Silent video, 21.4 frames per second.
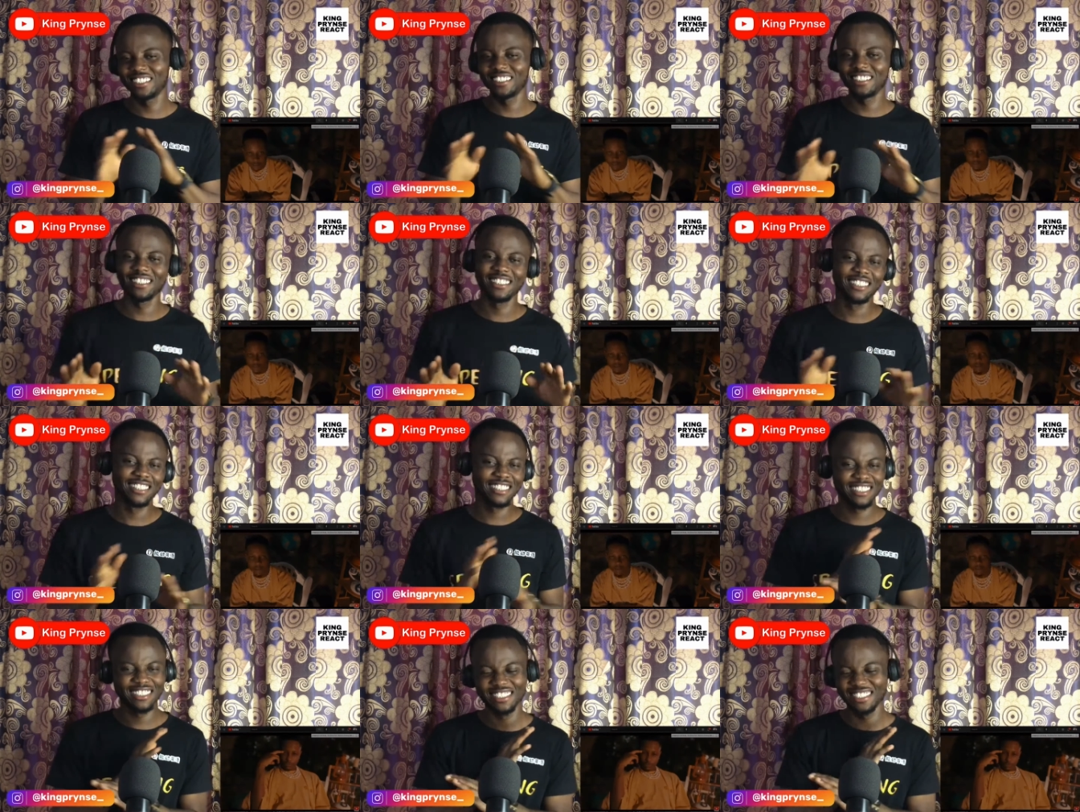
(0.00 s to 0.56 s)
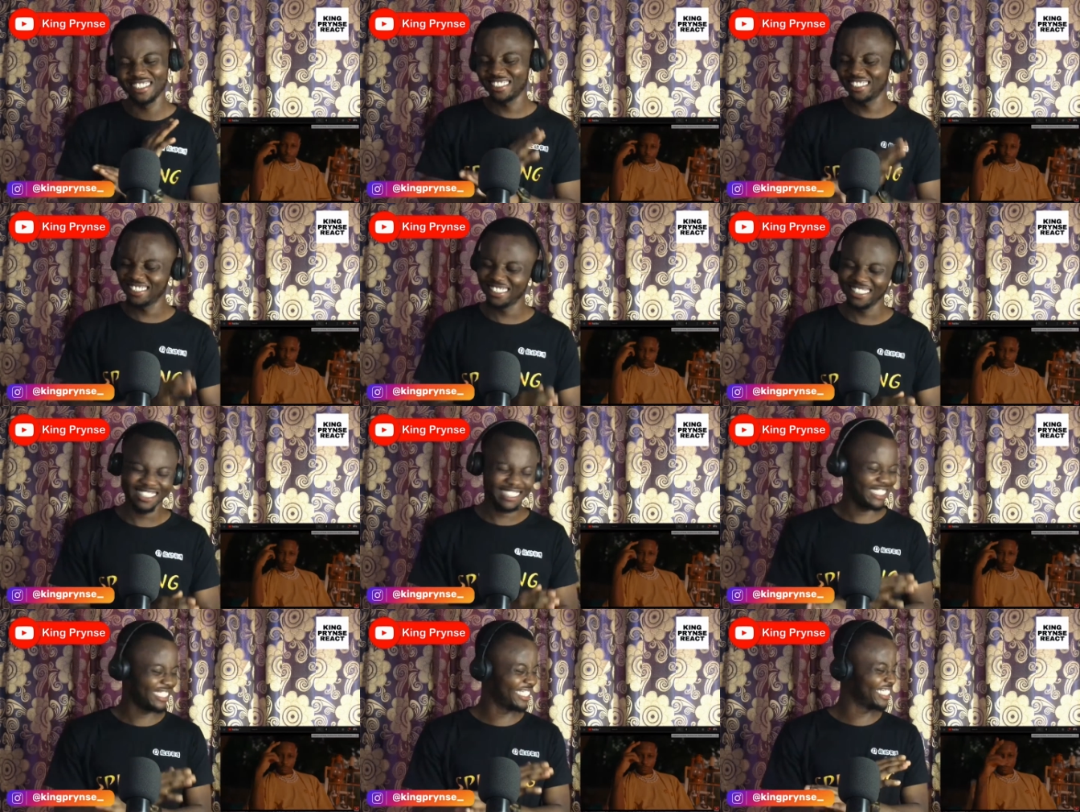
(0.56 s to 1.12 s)
I can't.
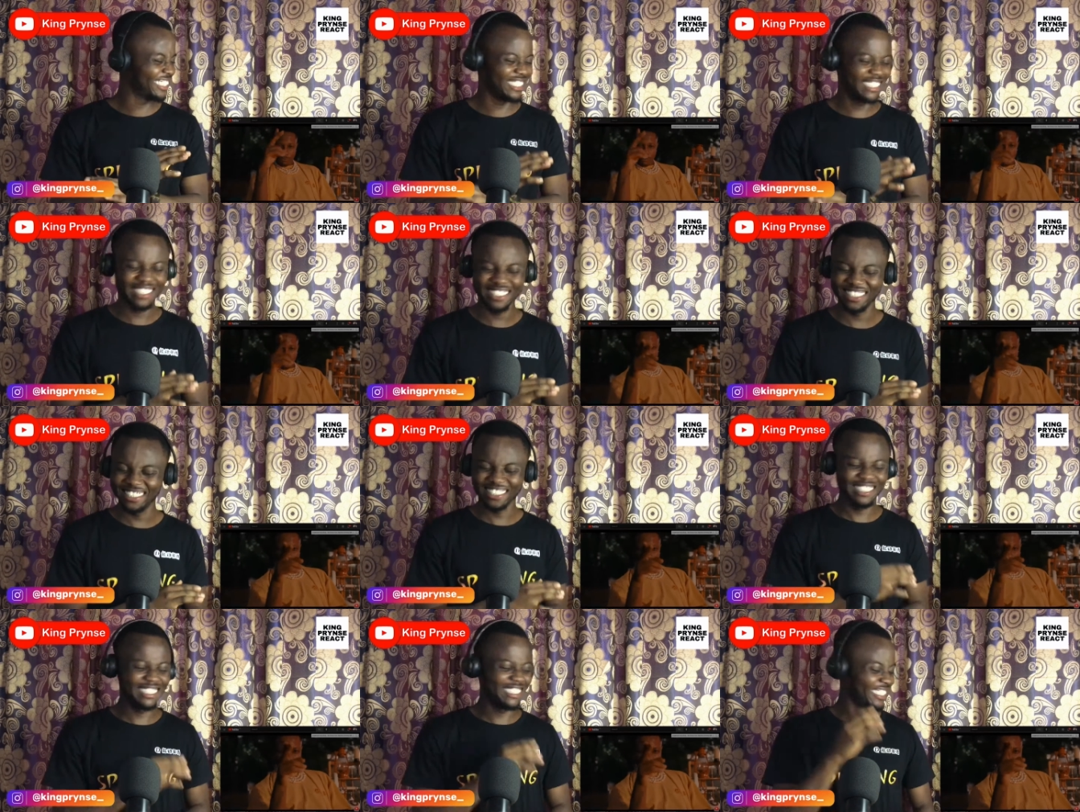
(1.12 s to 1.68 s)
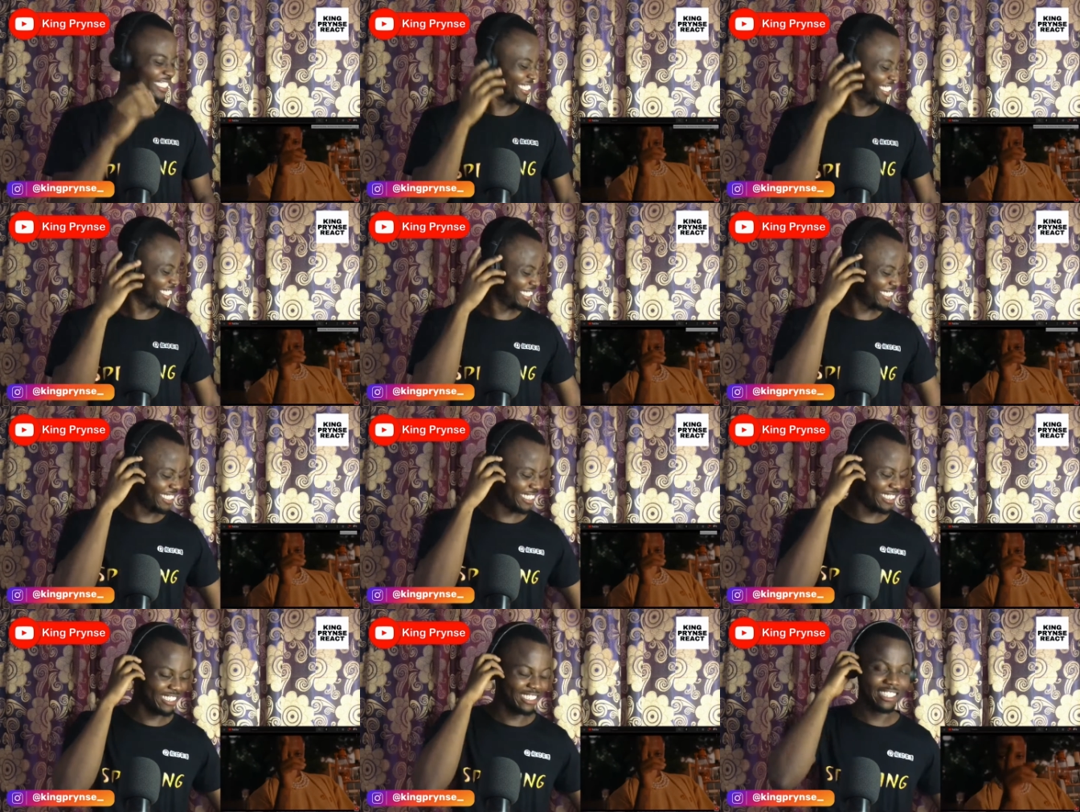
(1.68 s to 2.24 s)
I fall for
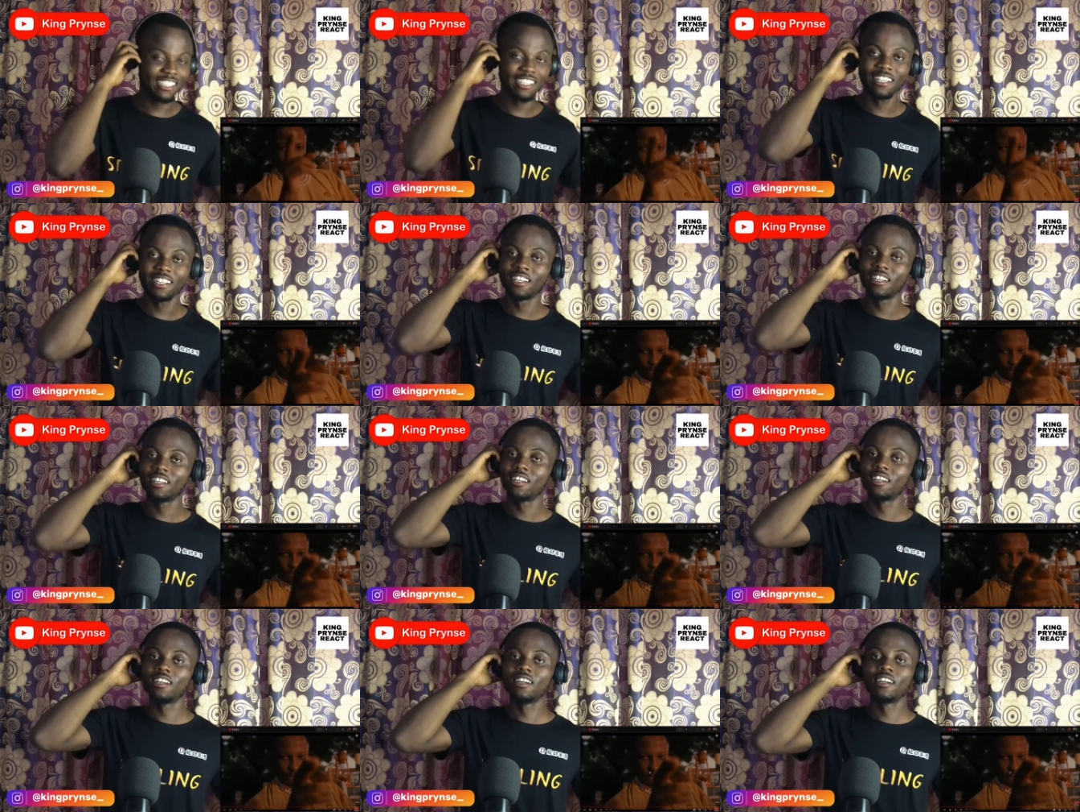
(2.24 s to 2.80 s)
you, can't fly.